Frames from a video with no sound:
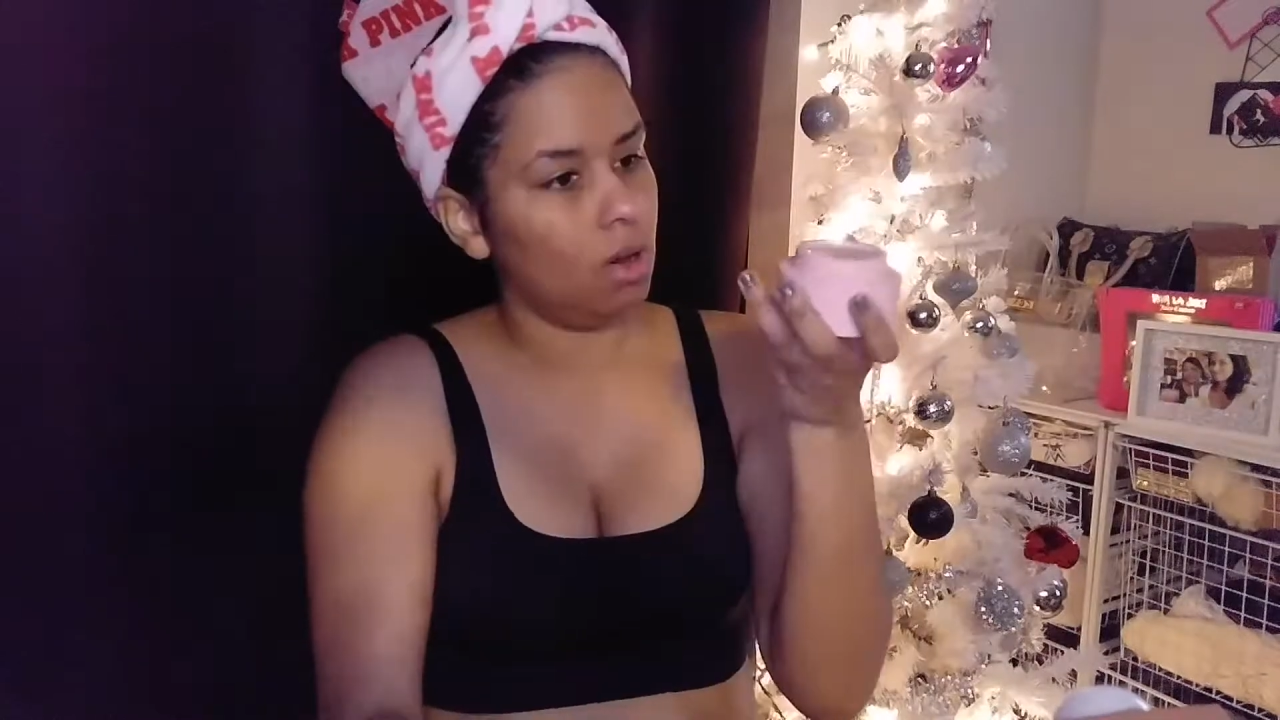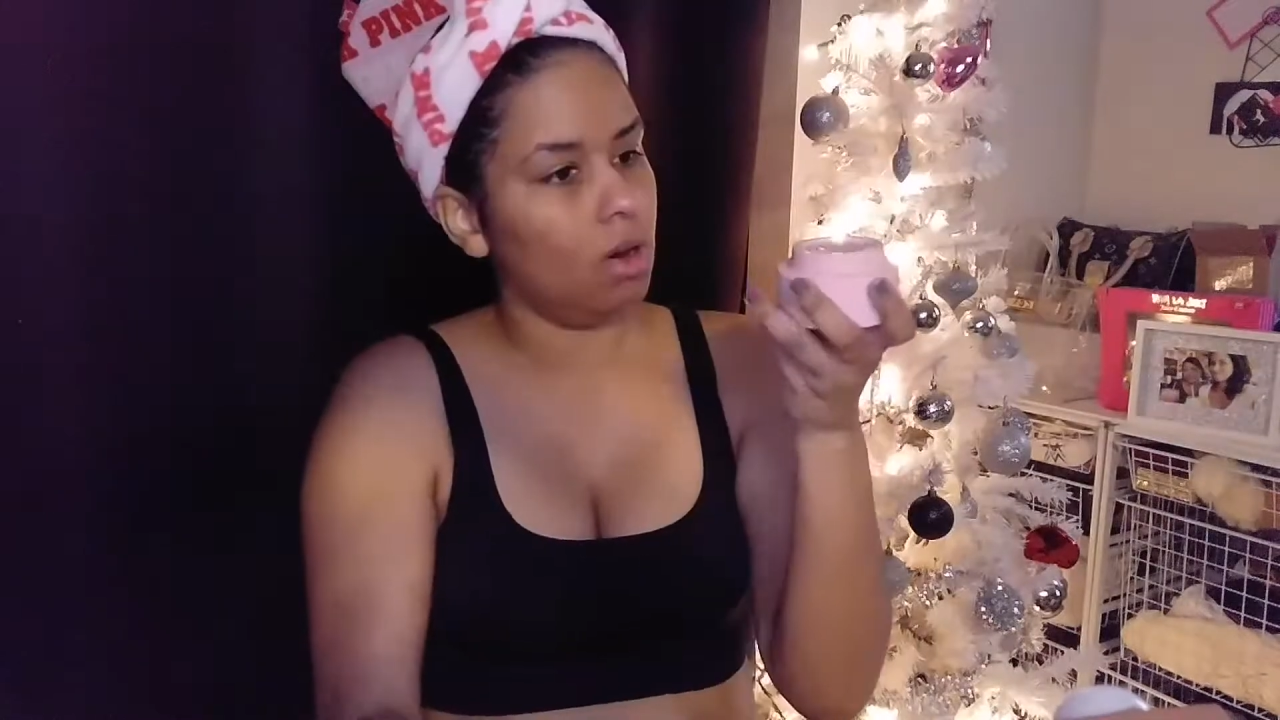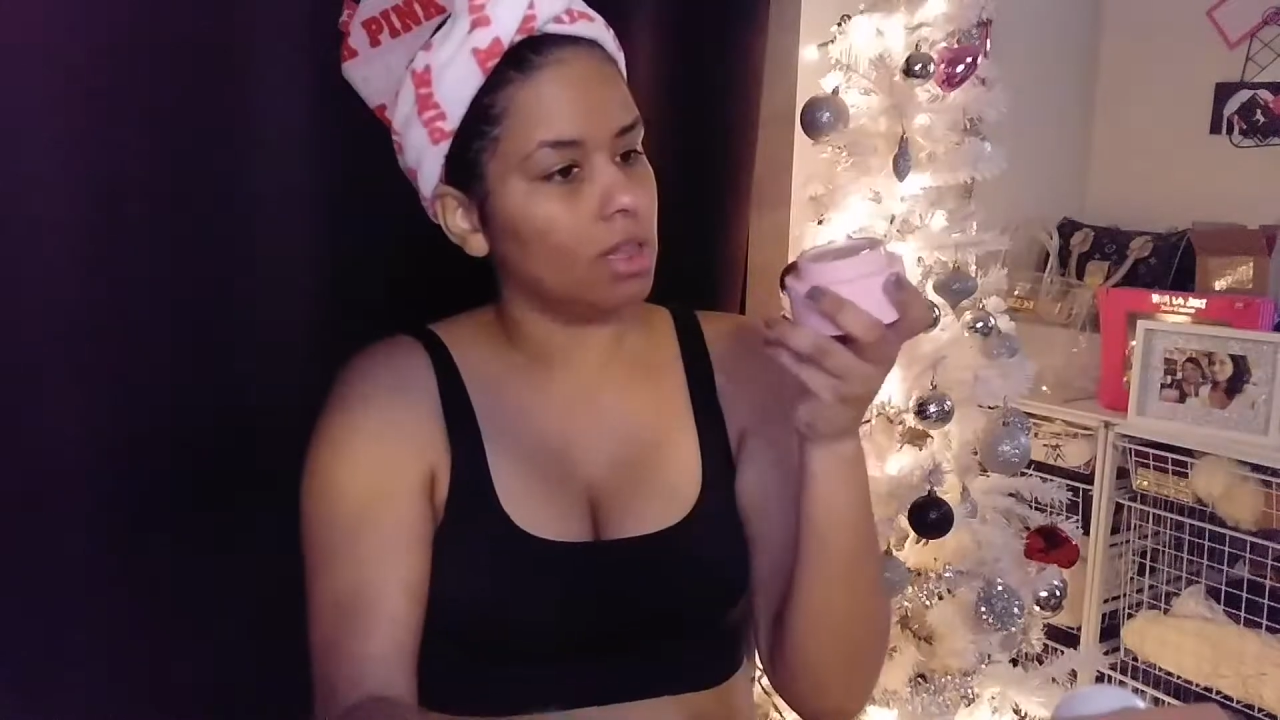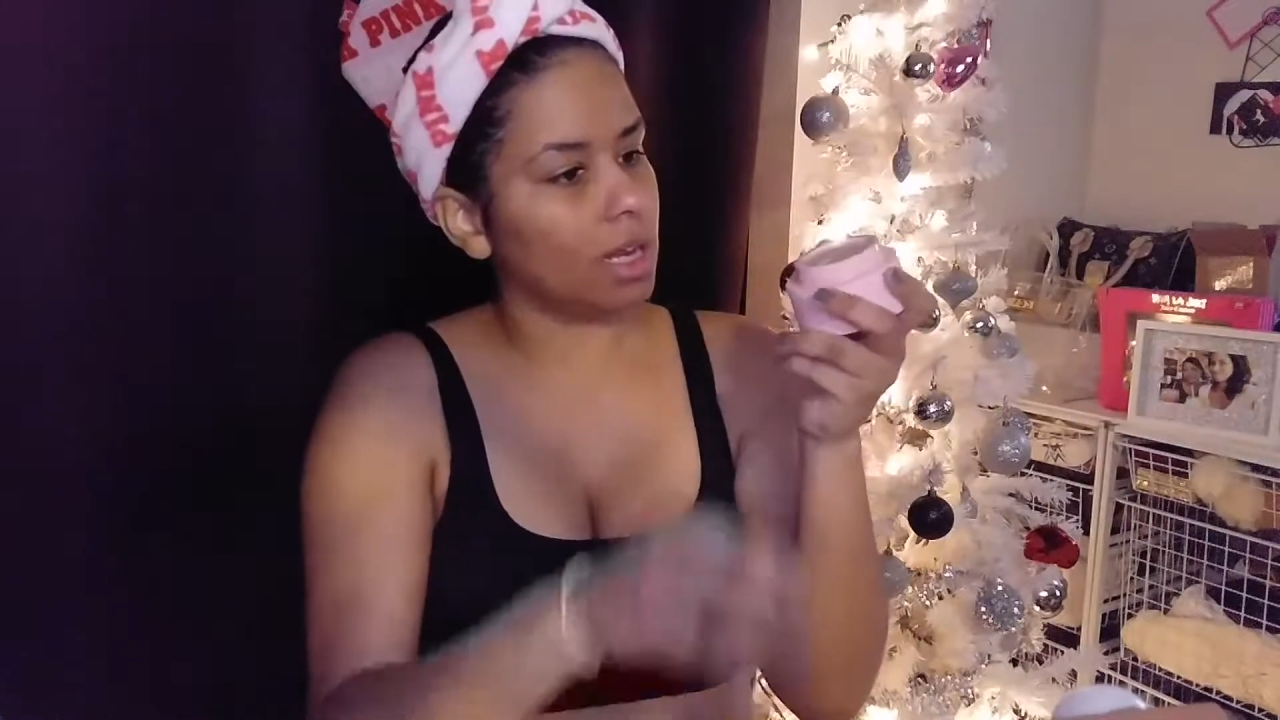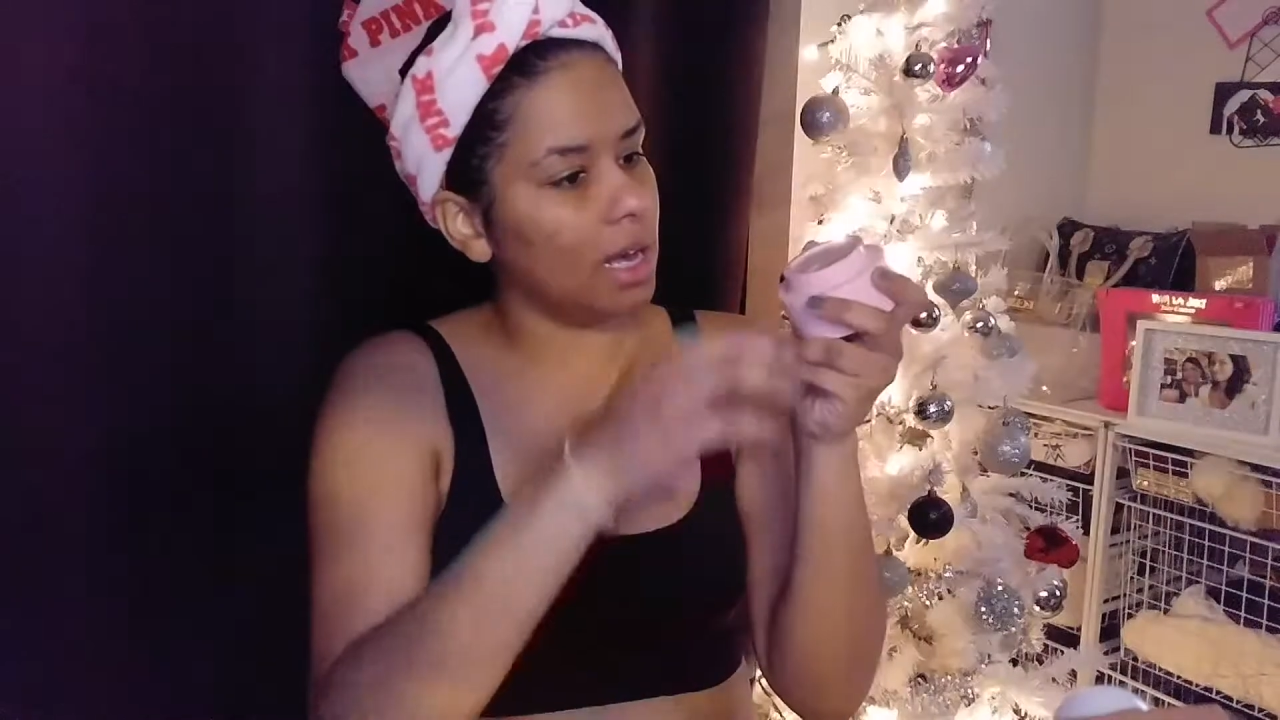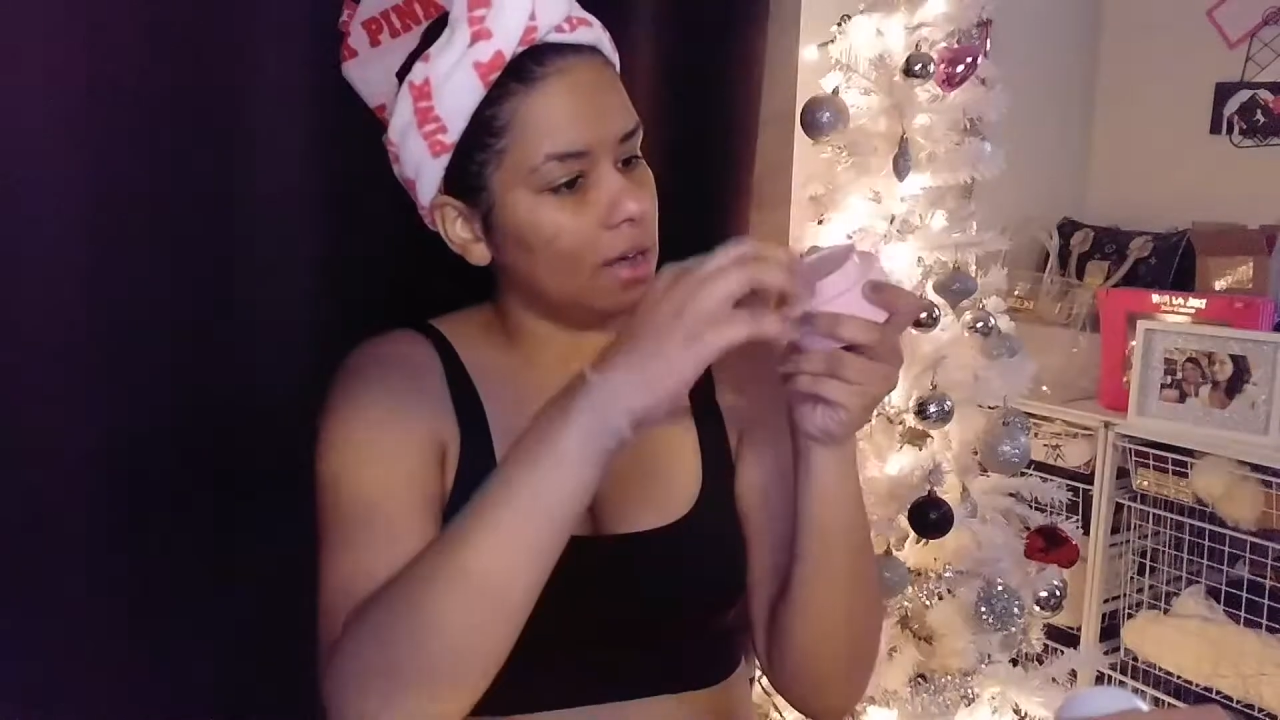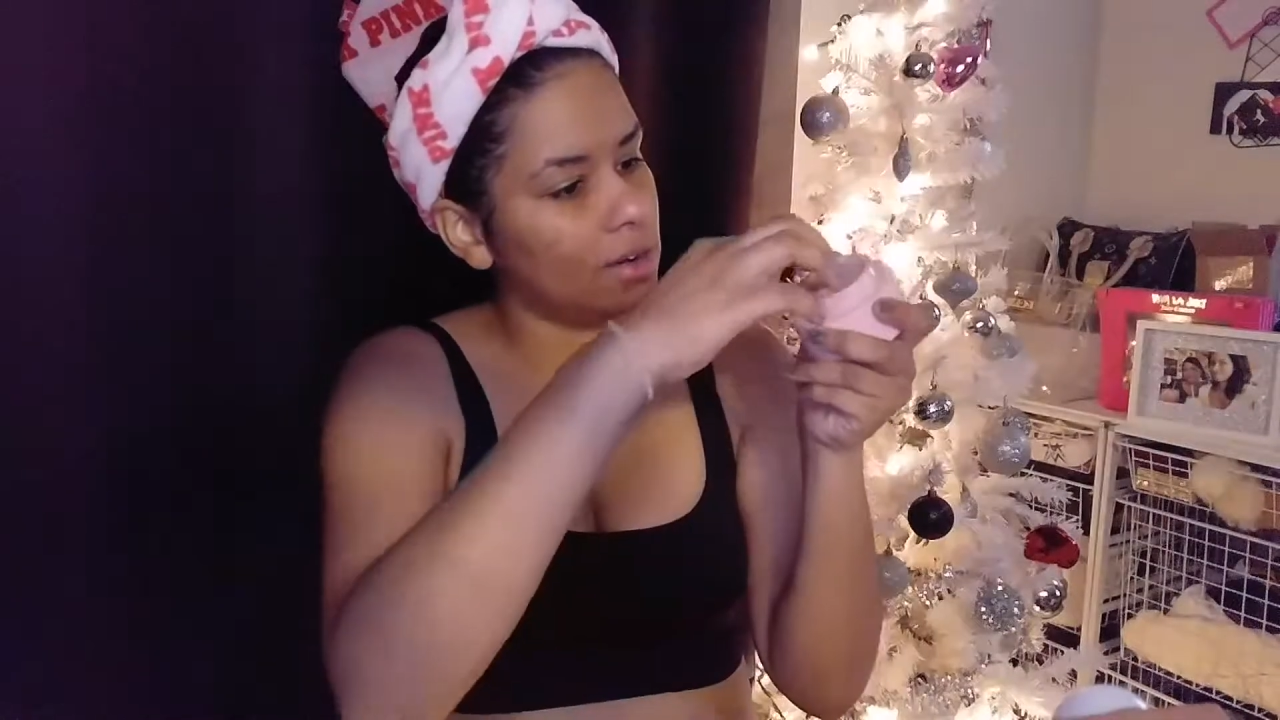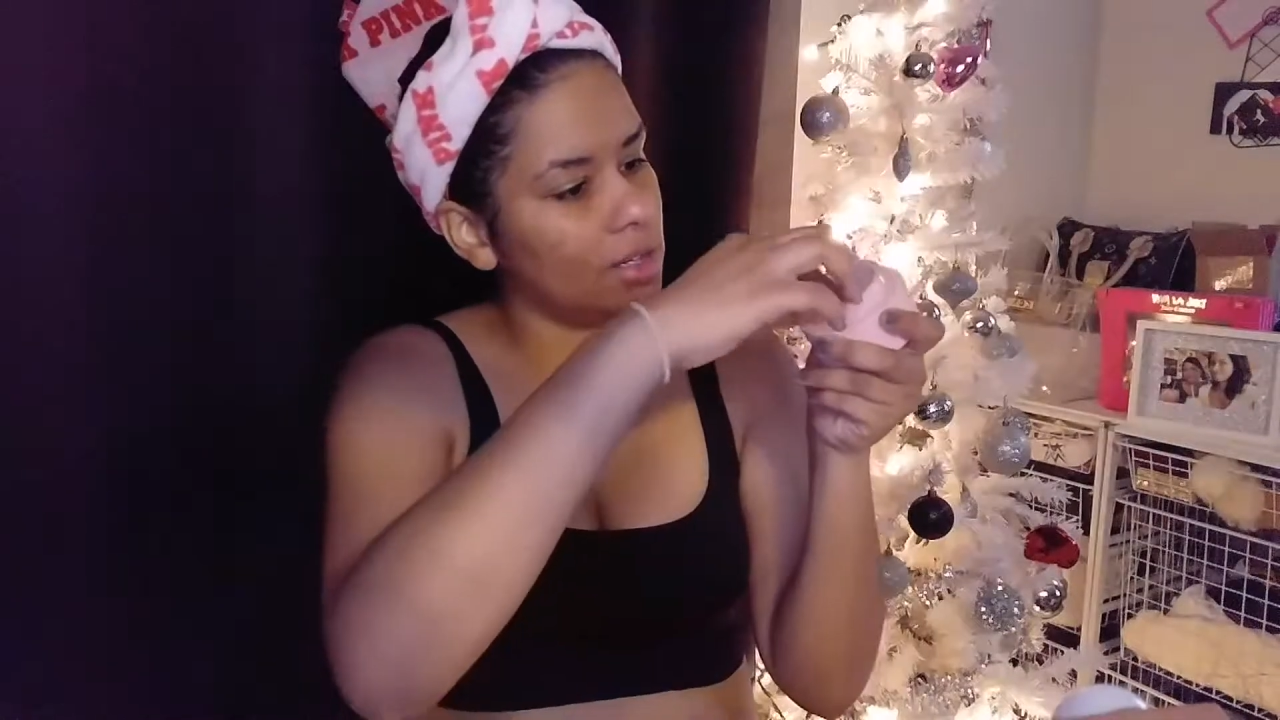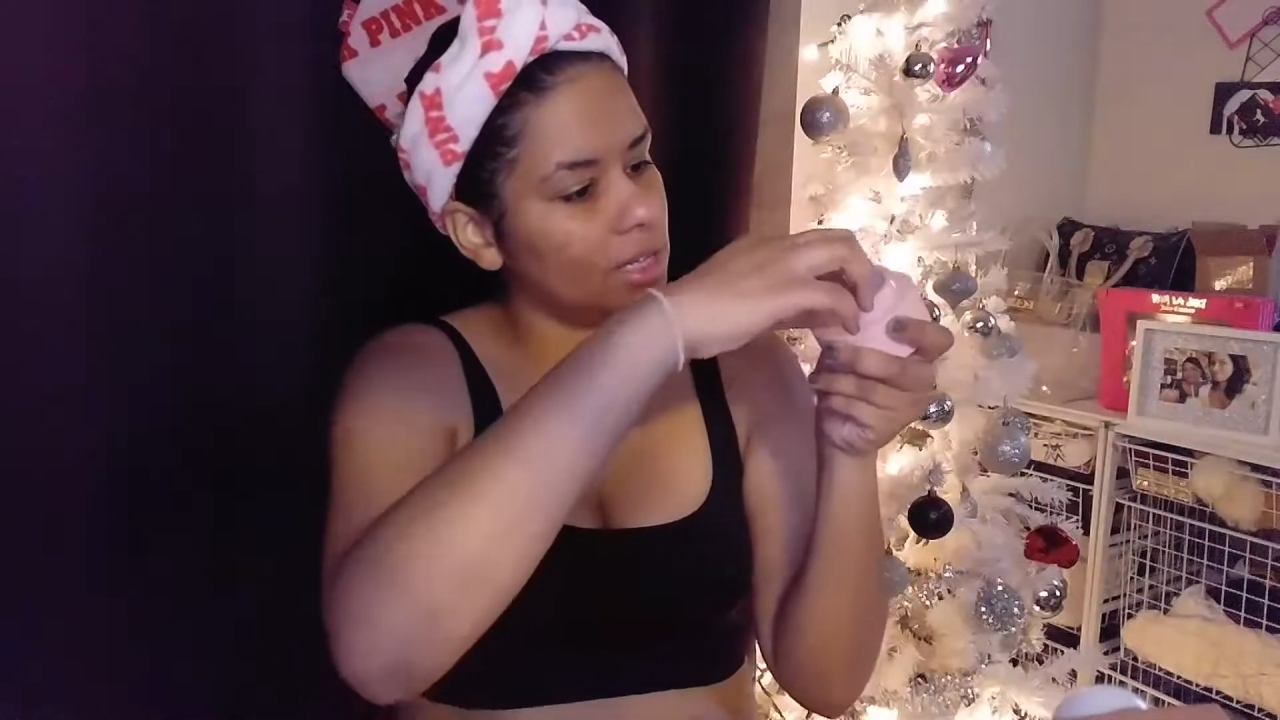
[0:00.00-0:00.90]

counter.